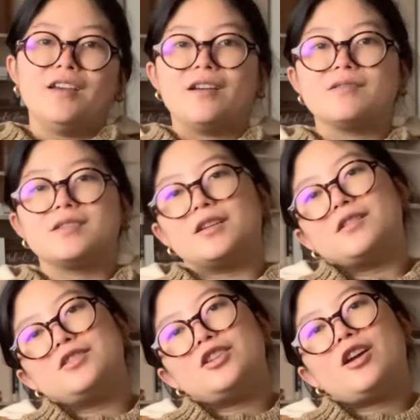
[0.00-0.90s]
I was
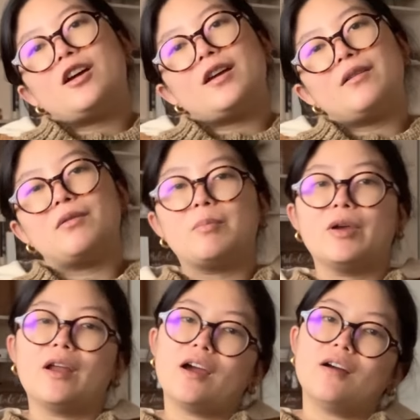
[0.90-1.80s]
like, should I rip
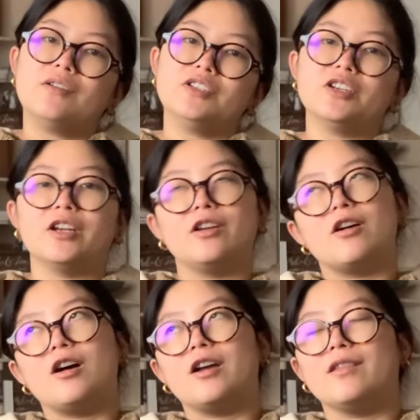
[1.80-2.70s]
it out? Should I
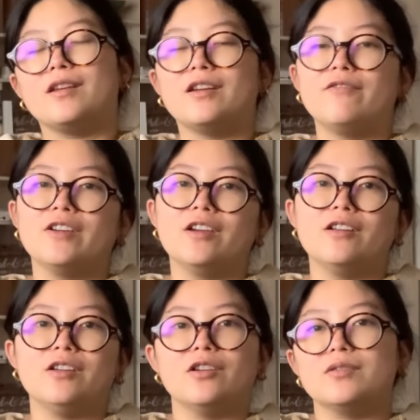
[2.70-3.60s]
not? And then I
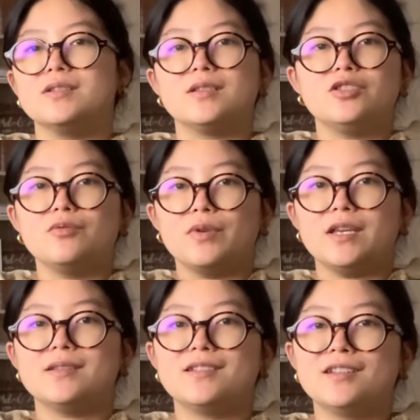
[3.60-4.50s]
figured, you know, it's such a
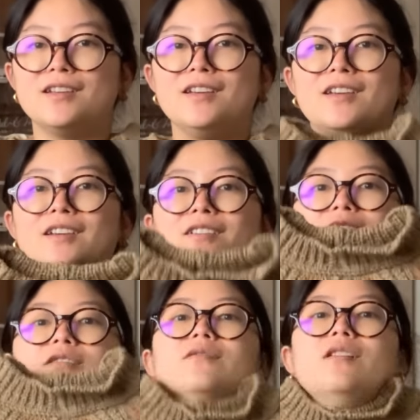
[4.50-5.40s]
waste
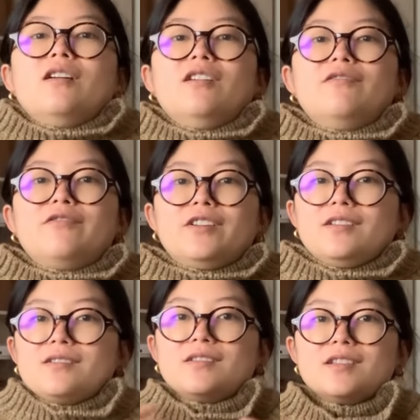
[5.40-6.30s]
of
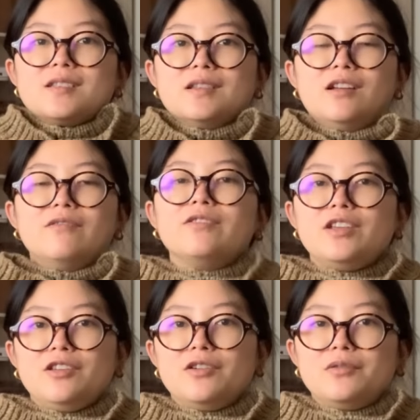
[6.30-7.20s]
this lovely
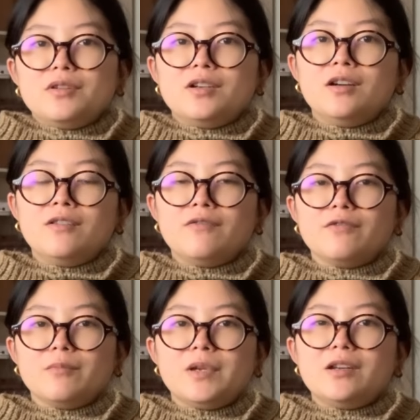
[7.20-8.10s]
yoke
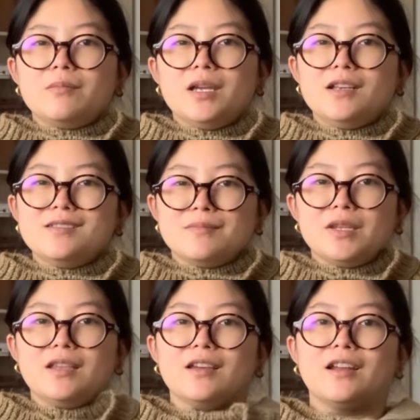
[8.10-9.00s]
for me to make
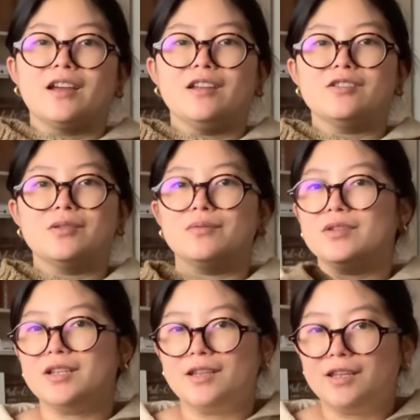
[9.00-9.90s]
something that I don't
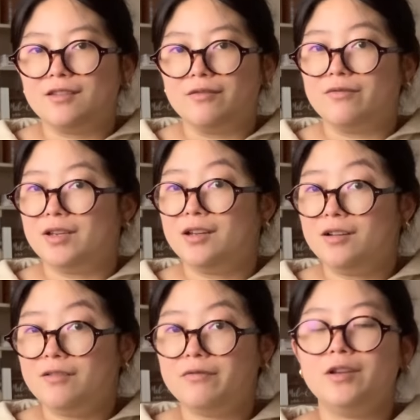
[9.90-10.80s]
really like the fit
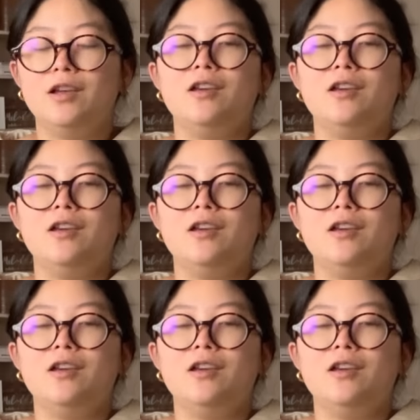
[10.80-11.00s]
of.